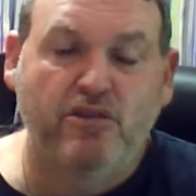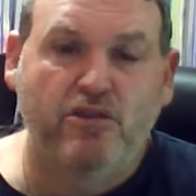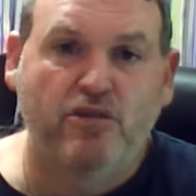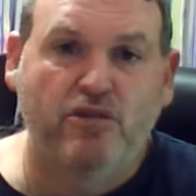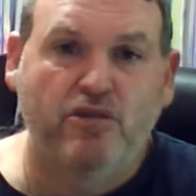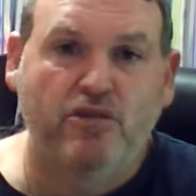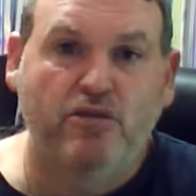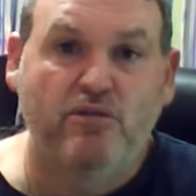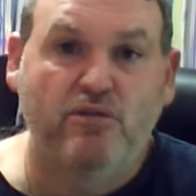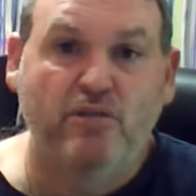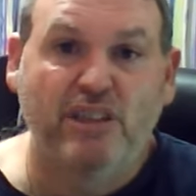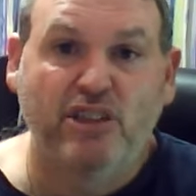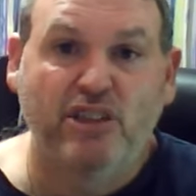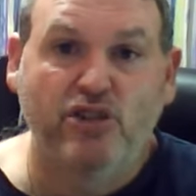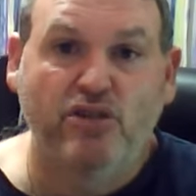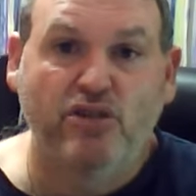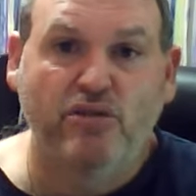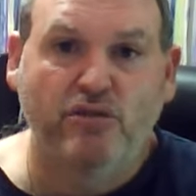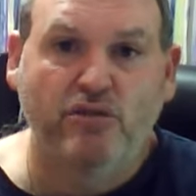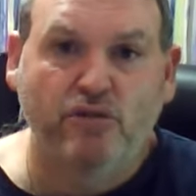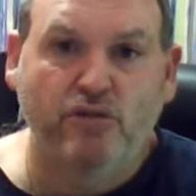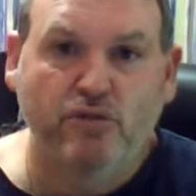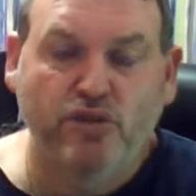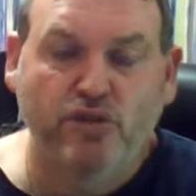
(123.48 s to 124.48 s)
do you
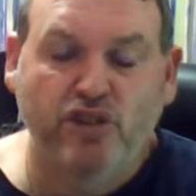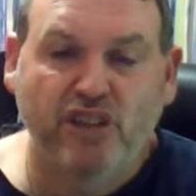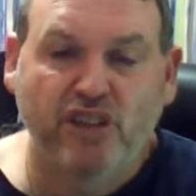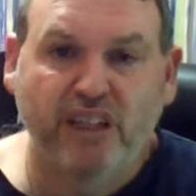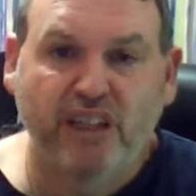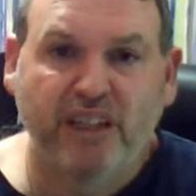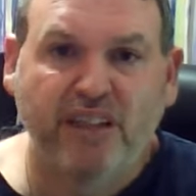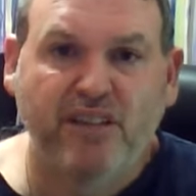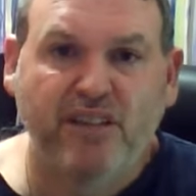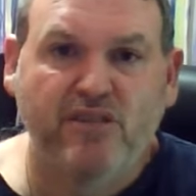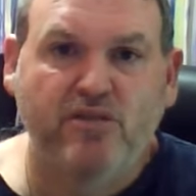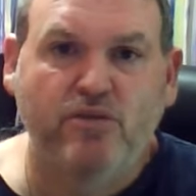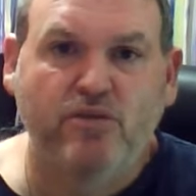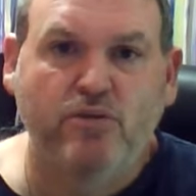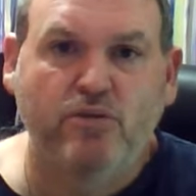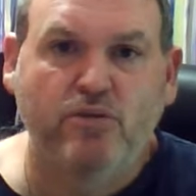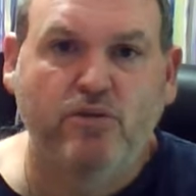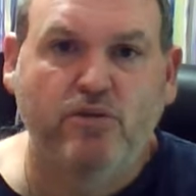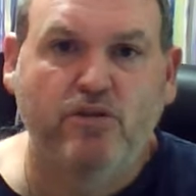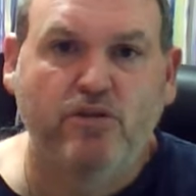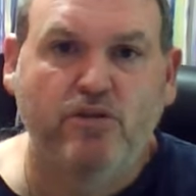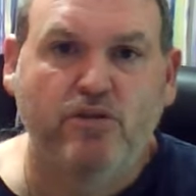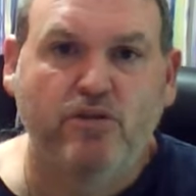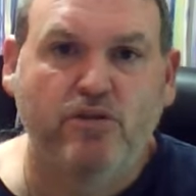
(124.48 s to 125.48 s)
issue new shares or
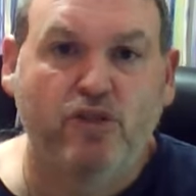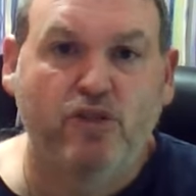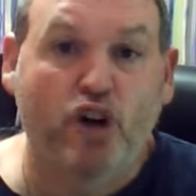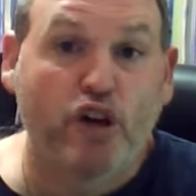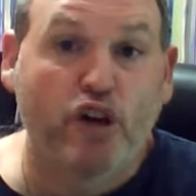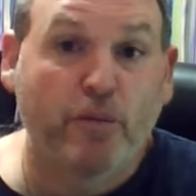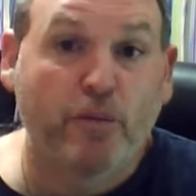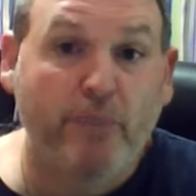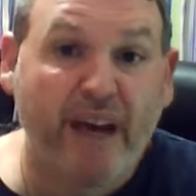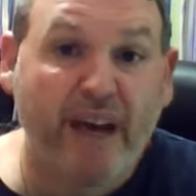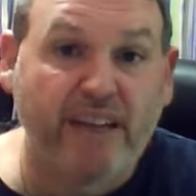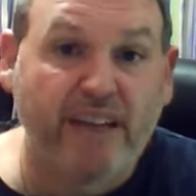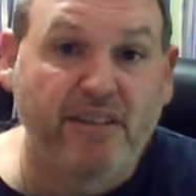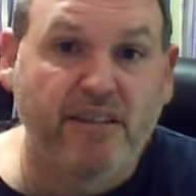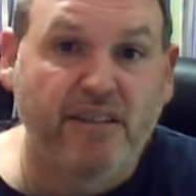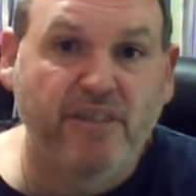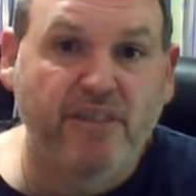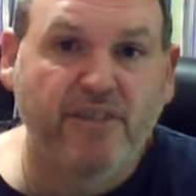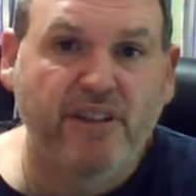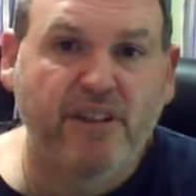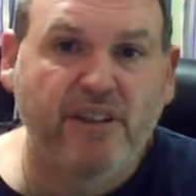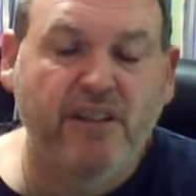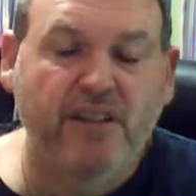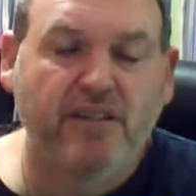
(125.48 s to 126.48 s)
do you not pay a
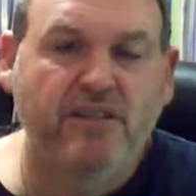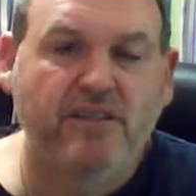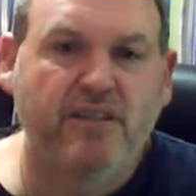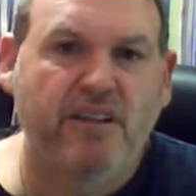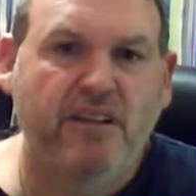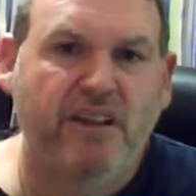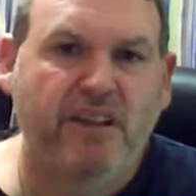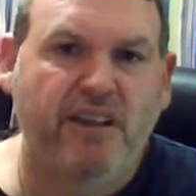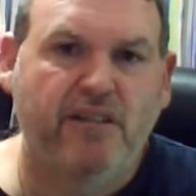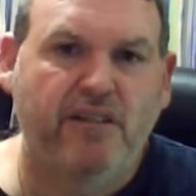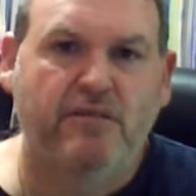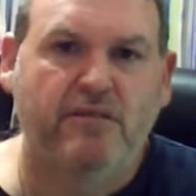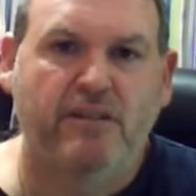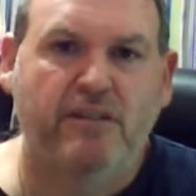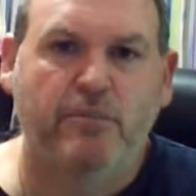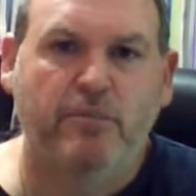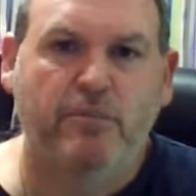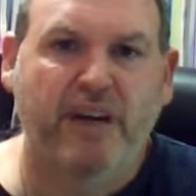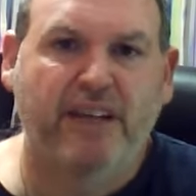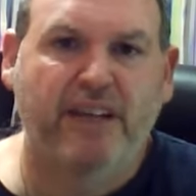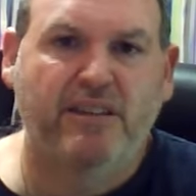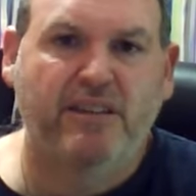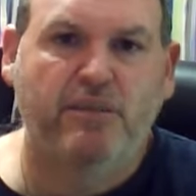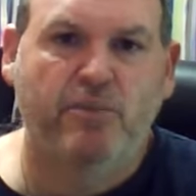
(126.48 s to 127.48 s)
dividend? And that'll
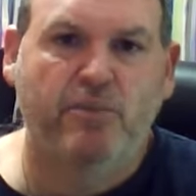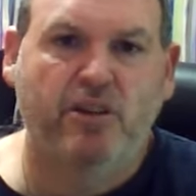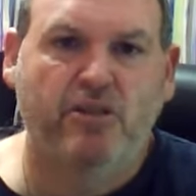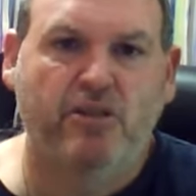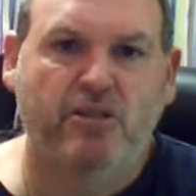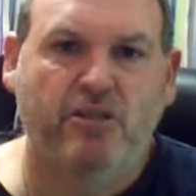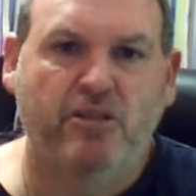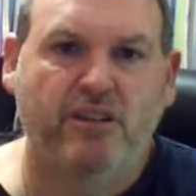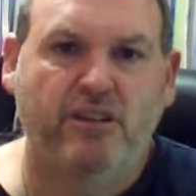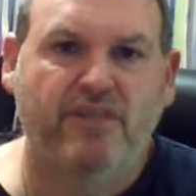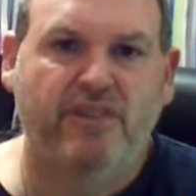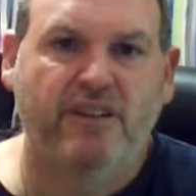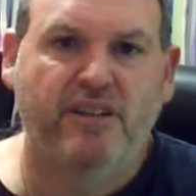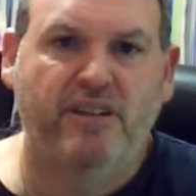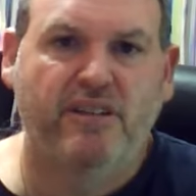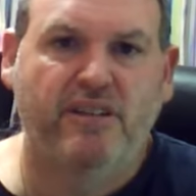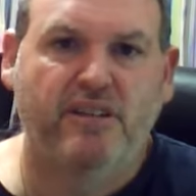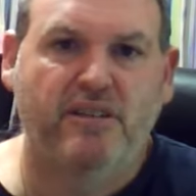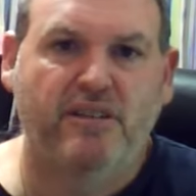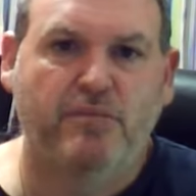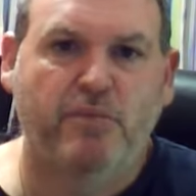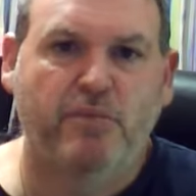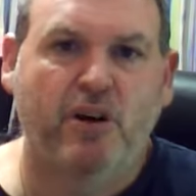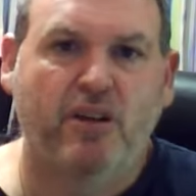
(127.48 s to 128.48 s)
impact upon your
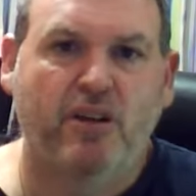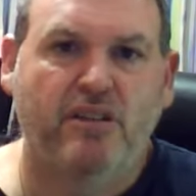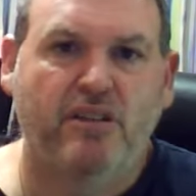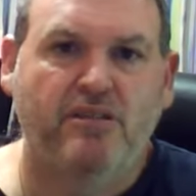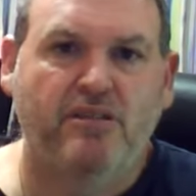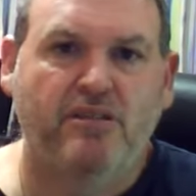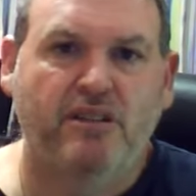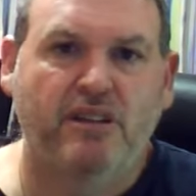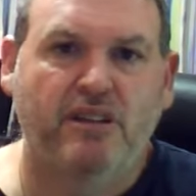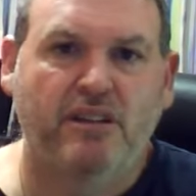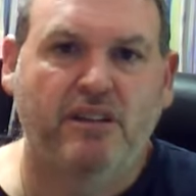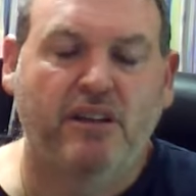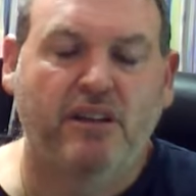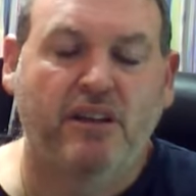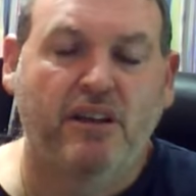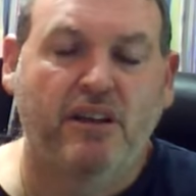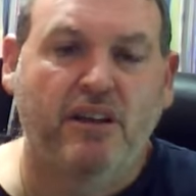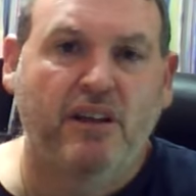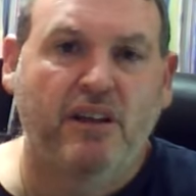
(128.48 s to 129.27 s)
dividend policy.